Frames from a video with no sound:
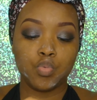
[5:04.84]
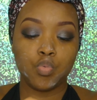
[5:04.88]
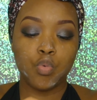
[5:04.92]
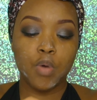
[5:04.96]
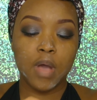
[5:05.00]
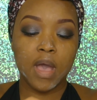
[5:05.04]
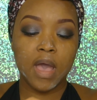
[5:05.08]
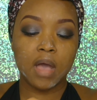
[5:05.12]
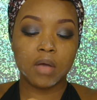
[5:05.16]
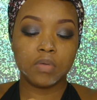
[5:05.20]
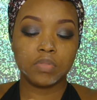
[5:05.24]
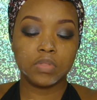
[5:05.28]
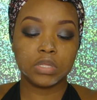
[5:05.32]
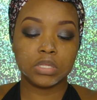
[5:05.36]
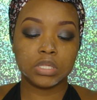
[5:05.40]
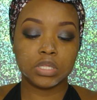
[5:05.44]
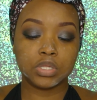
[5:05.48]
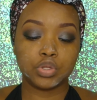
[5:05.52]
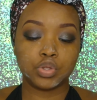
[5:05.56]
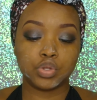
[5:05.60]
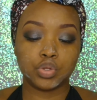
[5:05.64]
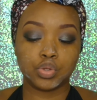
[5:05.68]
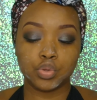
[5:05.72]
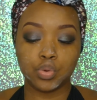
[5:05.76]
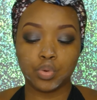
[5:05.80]
Wow, this
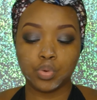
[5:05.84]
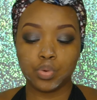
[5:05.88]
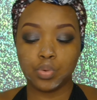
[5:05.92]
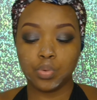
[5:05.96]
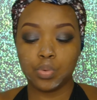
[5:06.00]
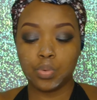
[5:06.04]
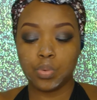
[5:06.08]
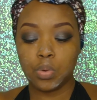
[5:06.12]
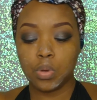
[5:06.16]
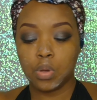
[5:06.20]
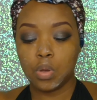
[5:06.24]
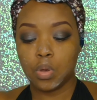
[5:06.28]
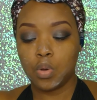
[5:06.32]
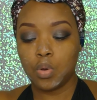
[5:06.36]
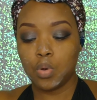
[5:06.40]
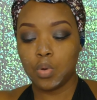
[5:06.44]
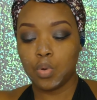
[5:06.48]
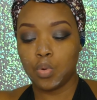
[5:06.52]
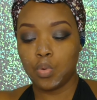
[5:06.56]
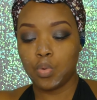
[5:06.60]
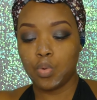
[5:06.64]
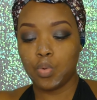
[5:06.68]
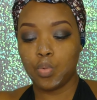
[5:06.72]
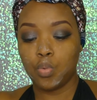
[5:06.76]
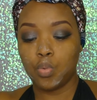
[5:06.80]
is so
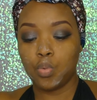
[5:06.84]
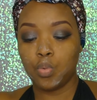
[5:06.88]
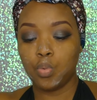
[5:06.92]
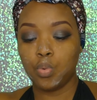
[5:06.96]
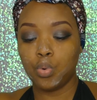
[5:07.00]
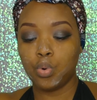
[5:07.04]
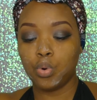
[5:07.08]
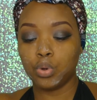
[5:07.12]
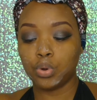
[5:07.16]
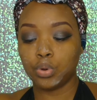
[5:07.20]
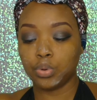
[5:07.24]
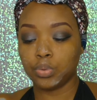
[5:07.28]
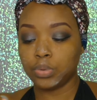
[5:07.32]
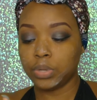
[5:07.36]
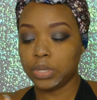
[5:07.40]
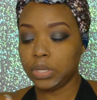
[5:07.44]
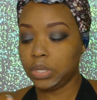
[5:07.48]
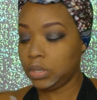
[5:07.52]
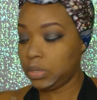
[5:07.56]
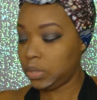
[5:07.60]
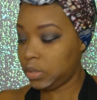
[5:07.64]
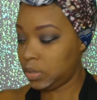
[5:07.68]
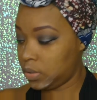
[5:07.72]
watery.